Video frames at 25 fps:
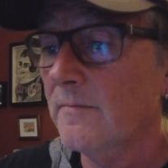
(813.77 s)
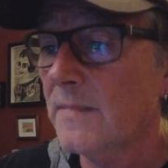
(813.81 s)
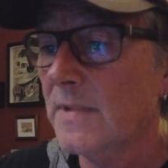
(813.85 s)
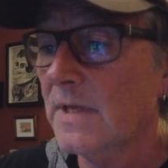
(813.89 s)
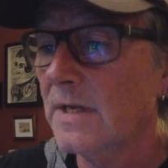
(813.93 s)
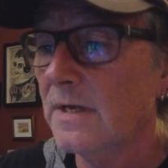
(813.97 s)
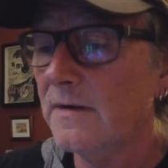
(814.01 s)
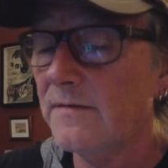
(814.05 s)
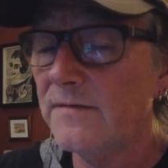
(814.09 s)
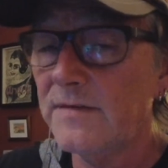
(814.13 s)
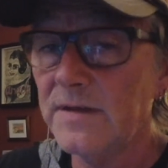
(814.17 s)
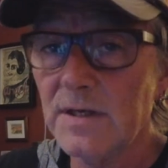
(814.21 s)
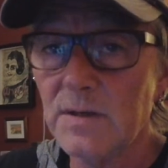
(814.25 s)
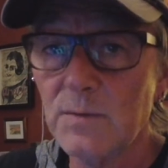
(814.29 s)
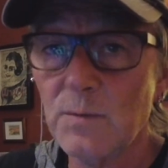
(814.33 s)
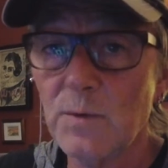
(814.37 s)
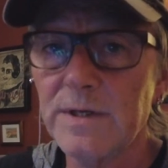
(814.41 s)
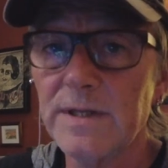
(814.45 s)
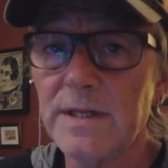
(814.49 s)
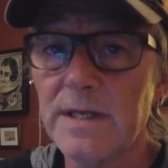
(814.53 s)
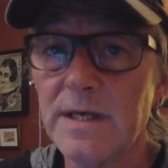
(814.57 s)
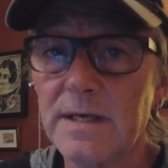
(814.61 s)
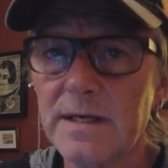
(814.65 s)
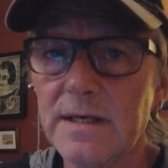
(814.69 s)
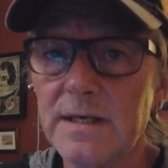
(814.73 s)
If they'd won
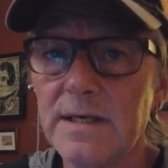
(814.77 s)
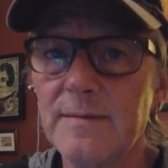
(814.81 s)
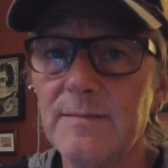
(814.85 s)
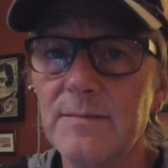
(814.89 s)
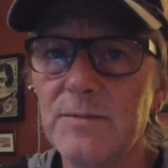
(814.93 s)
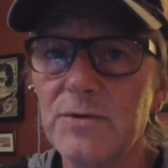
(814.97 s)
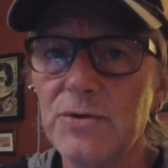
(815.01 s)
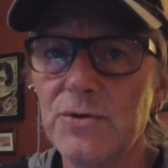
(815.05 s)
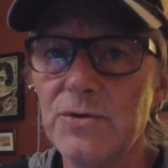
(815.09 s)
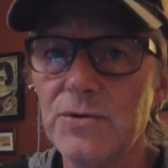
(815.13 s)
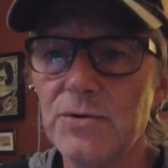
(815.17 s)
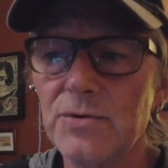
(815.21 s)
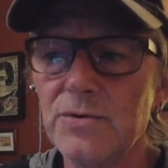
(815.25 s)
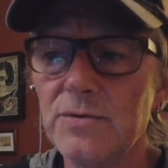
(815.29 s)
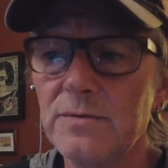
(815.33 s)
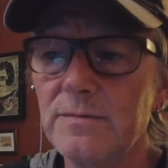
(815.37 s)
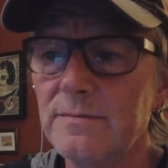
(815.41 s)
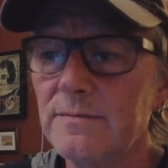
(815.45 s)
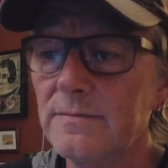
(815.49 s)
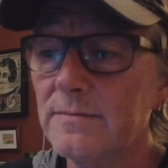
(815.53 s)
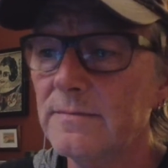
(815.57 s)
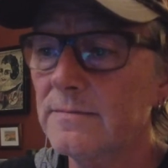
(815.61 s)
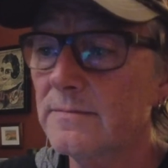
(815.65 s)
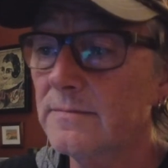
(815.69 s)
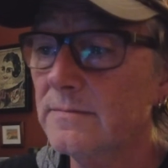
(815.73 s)
that game too,
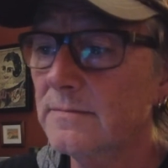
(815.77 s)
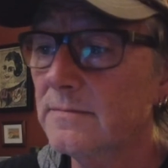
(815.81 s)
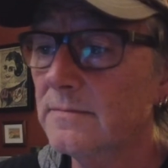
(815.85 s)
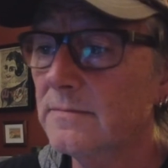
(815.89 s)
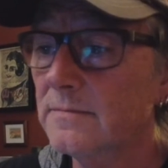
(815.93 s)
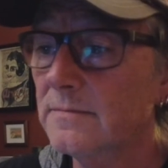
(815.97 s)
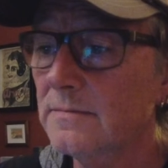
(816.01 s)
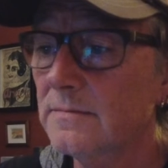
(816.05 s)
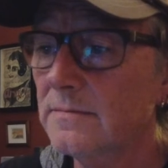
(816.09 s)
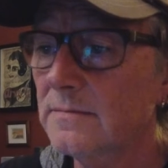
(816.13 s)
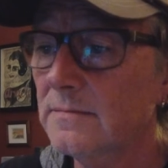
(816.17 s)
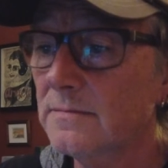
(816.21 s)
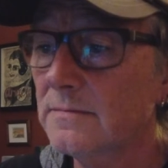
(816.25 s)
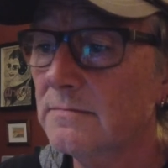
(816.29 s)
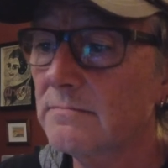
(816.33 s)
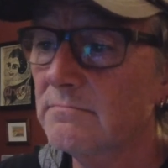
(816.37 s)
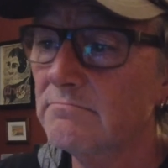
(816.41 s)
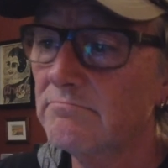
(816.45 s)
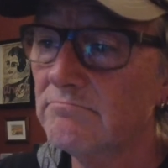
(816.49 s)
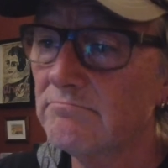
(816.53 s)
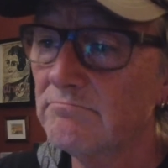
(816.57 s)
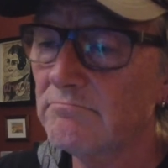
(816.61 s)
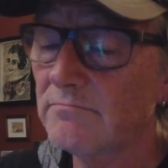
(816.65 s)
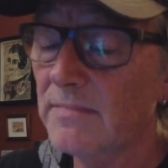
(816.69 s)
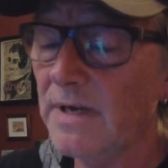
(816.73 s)

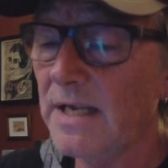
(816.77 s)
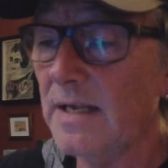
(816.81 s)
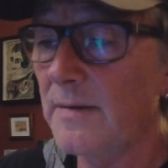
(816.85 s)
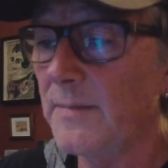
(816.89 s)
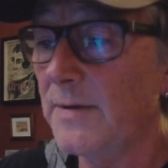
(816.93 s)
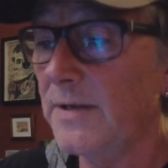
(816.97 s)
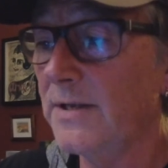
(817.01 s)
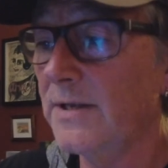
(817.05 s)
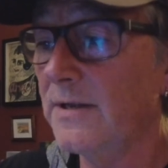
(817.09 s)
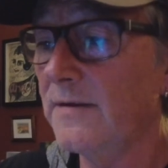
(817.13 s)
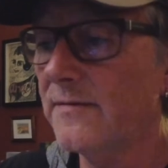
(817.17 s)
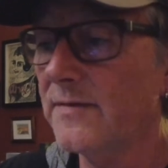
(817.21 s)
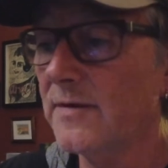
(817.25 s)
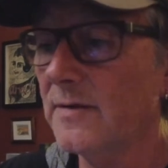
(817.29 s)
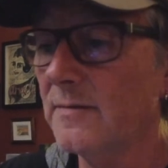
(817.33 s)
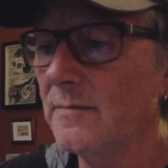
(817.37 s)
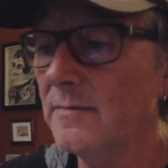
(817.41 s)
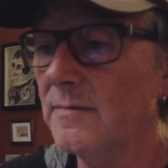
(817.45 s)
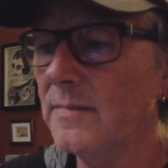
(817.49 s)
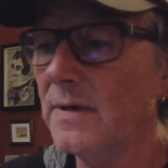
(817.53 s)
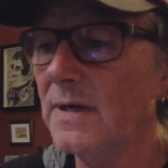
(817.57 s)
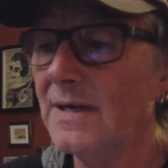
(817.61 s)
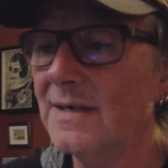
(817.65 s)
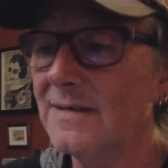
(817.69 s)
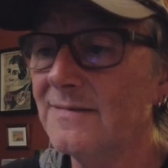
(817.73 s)
might have been different,
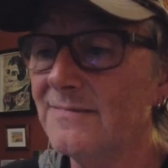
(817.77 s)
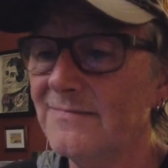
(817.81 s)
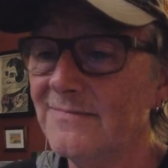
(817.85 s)
but